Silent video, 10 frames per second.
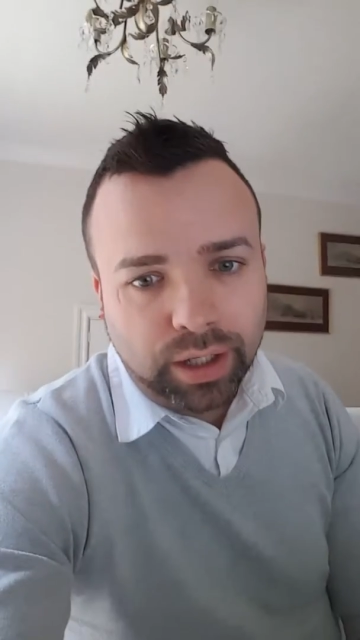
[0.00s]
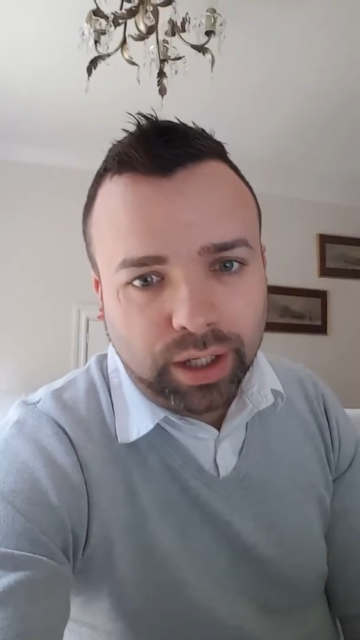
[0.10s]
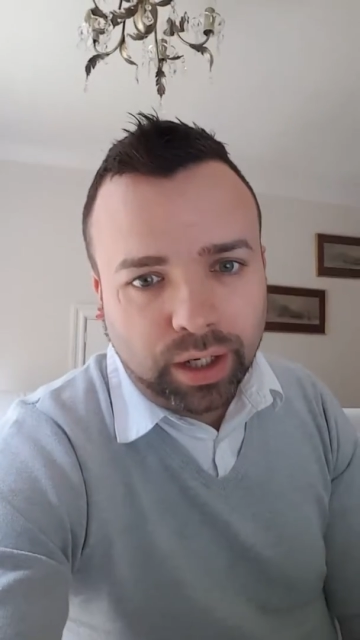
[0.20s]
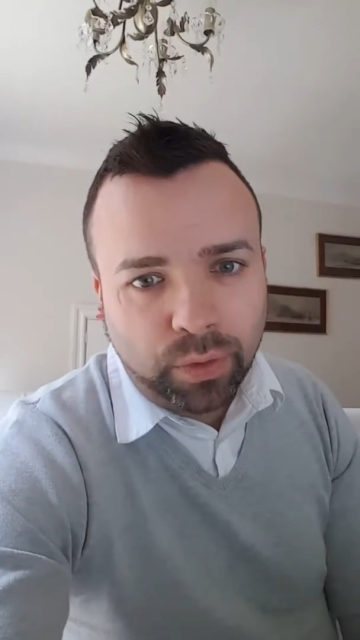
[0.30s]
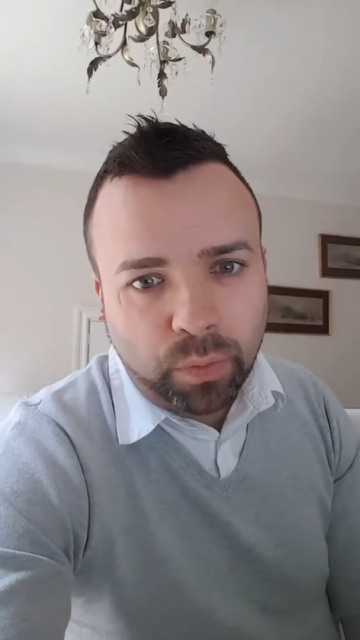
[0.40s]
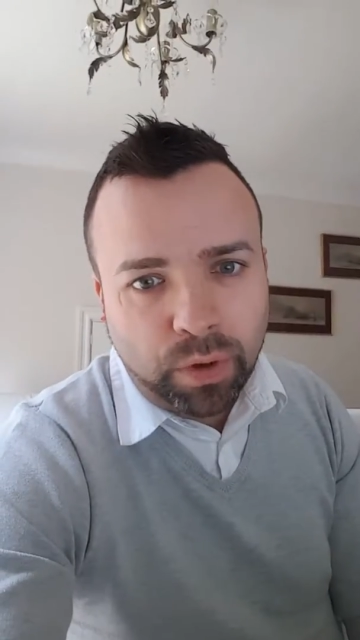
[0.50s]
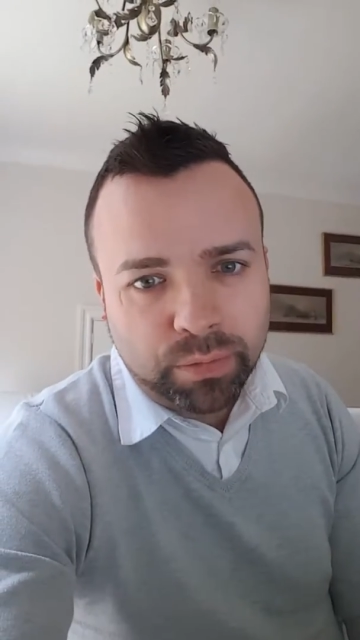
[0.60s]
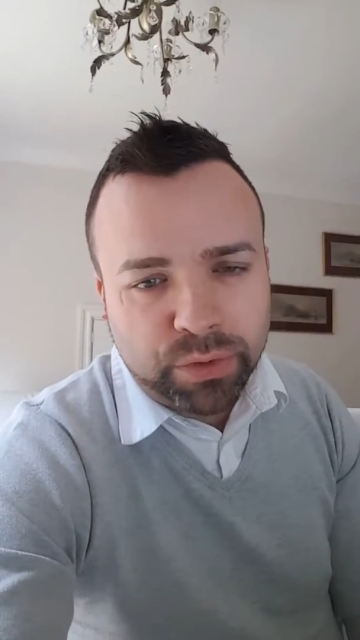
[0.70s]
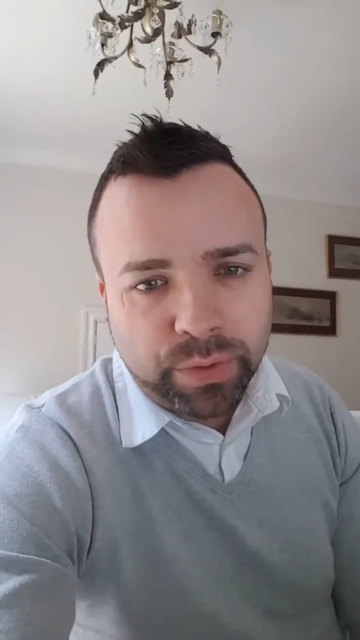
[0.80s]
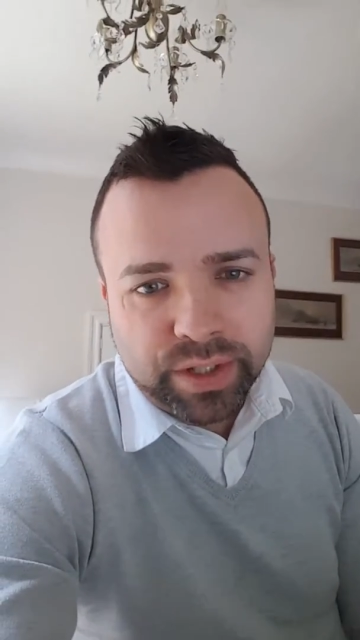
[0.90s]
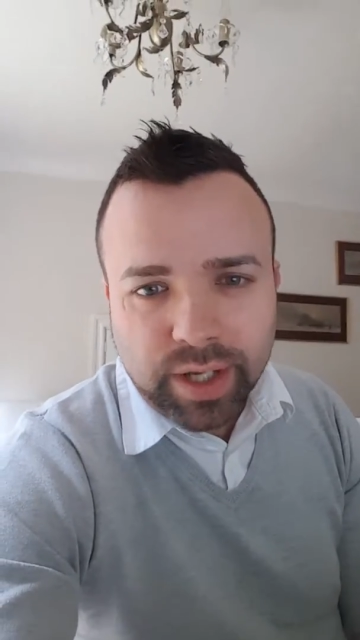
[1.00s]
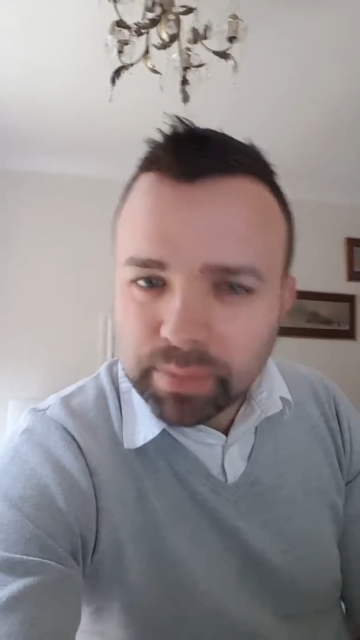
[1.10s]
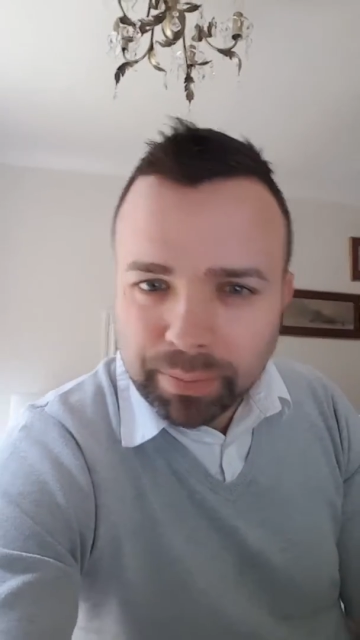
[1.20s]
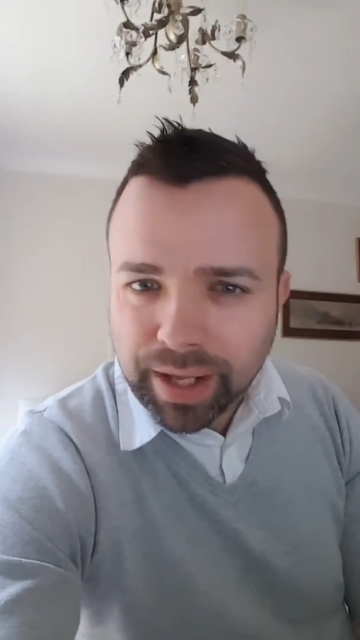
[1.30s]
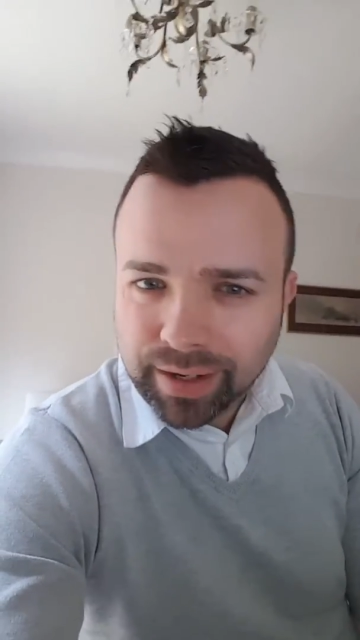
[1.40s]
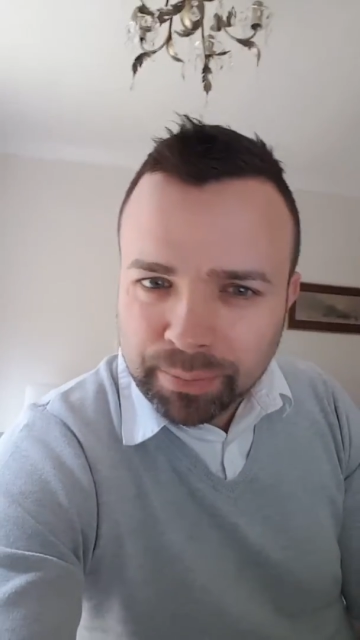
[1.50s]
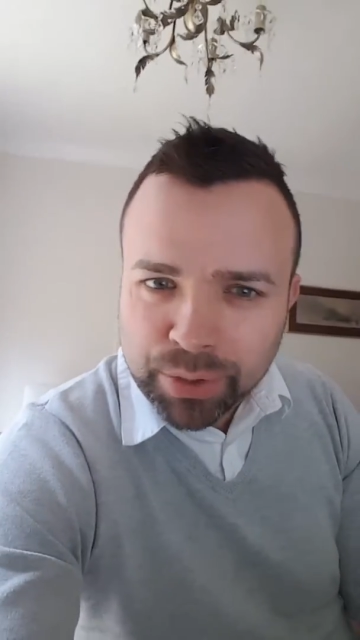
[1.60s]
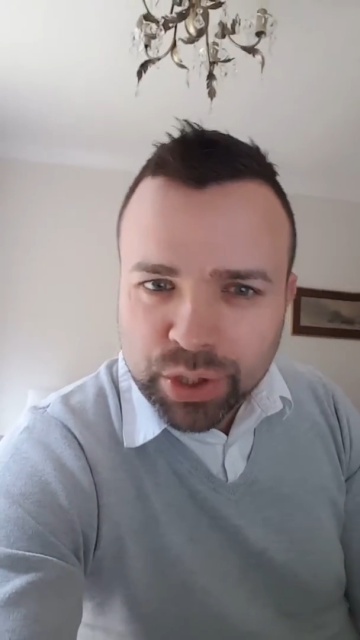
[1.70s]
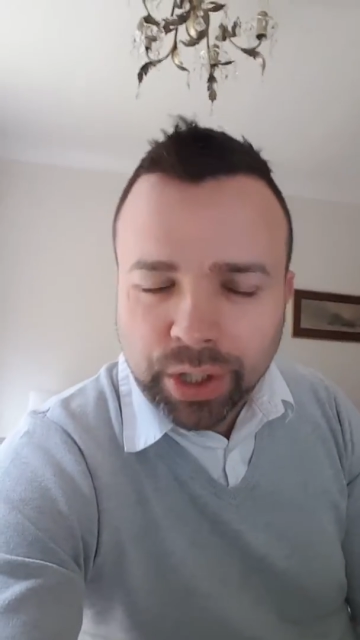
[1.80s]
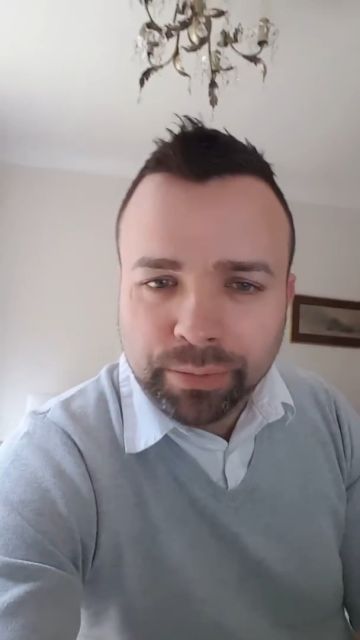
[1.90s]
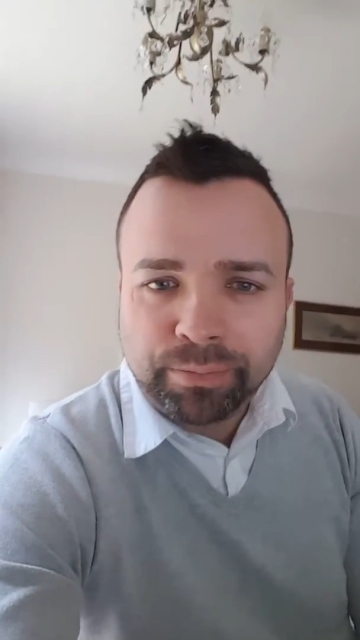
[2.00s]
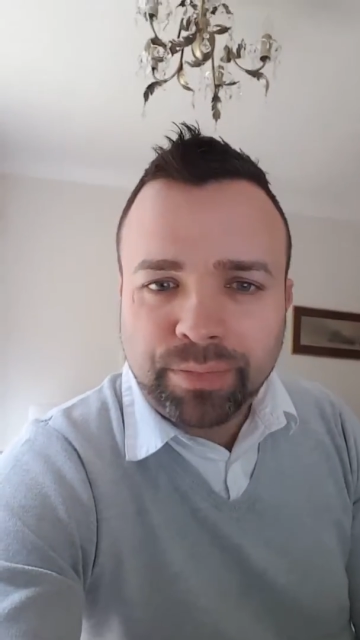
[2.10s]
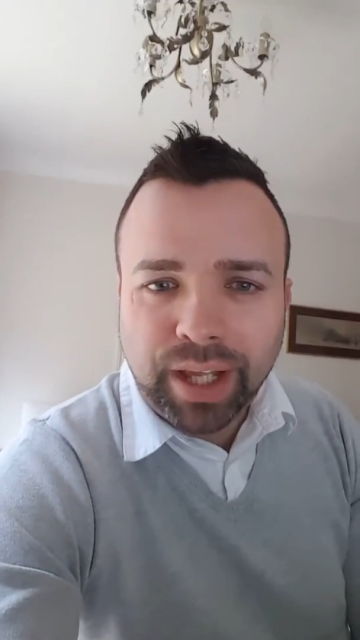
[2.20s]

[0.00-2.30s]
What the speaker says: Hello and welcome to assessment plan number 2.